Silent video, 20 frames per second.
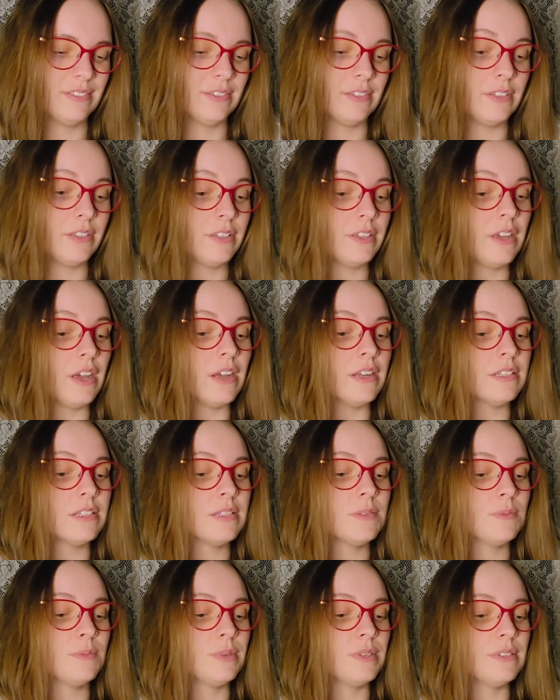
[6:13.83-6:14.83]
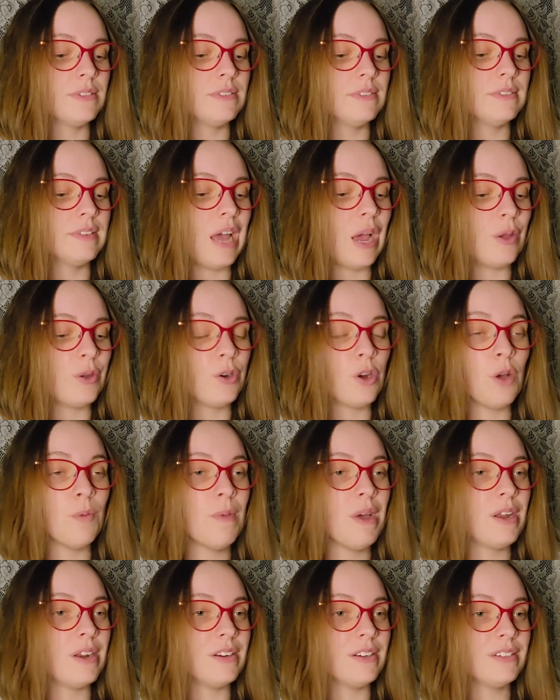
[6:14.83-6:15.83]
Yes, but now you're all
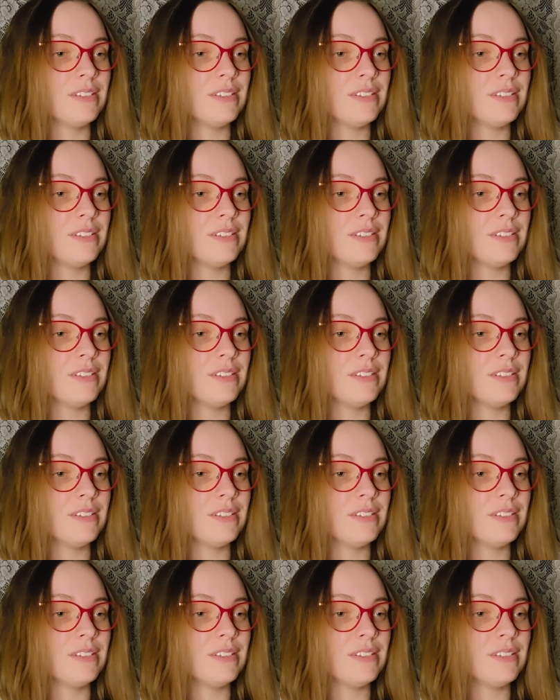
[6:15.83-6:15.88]
better.